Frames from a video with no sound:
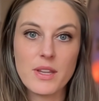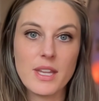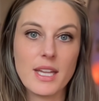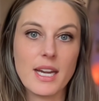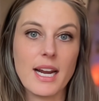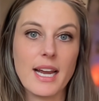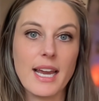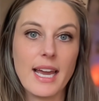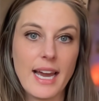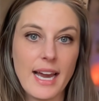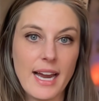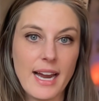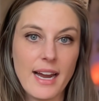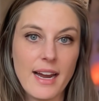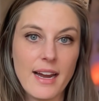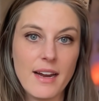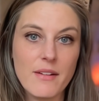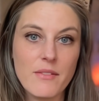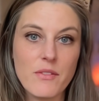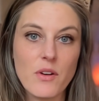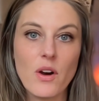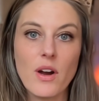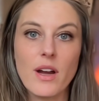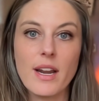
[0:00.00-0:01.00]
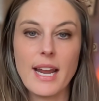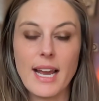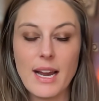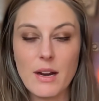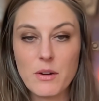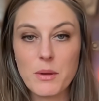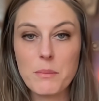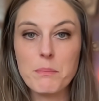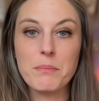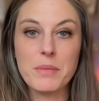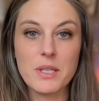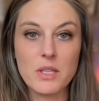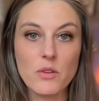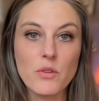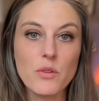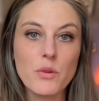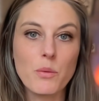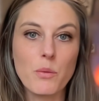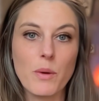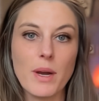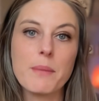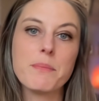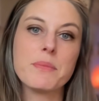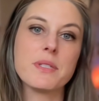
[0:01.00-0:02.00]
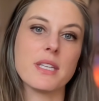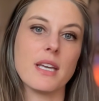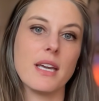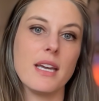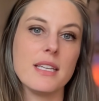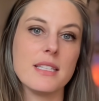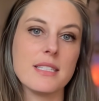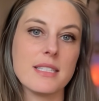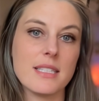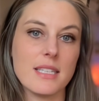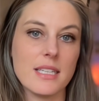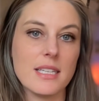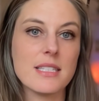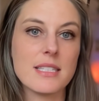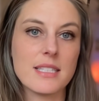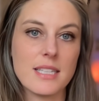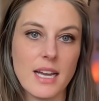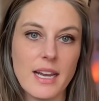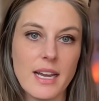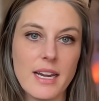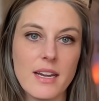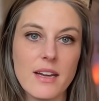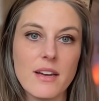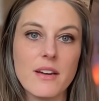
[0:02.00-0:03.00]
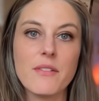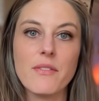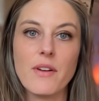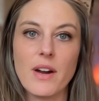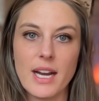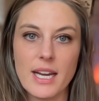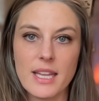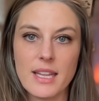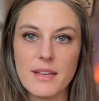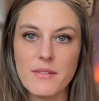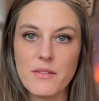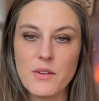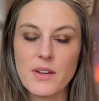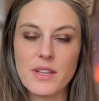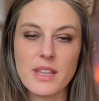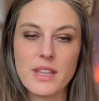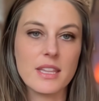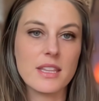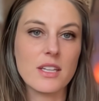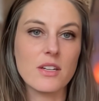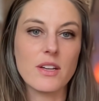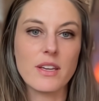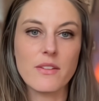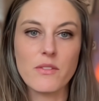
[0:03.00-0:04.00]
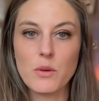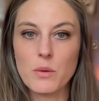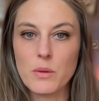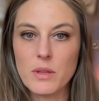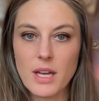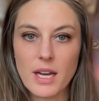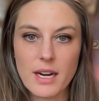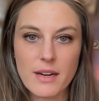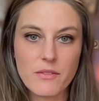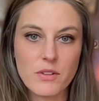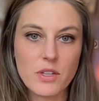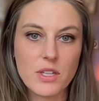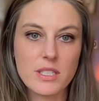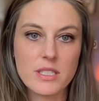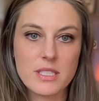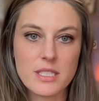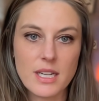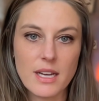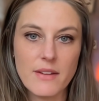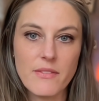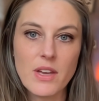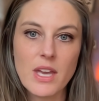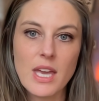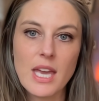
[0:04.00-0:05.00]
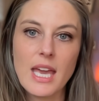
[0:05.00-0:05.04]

that I have on how to build websites inside of HIGHLEVEL. I think that'll give you a lot of good stuff.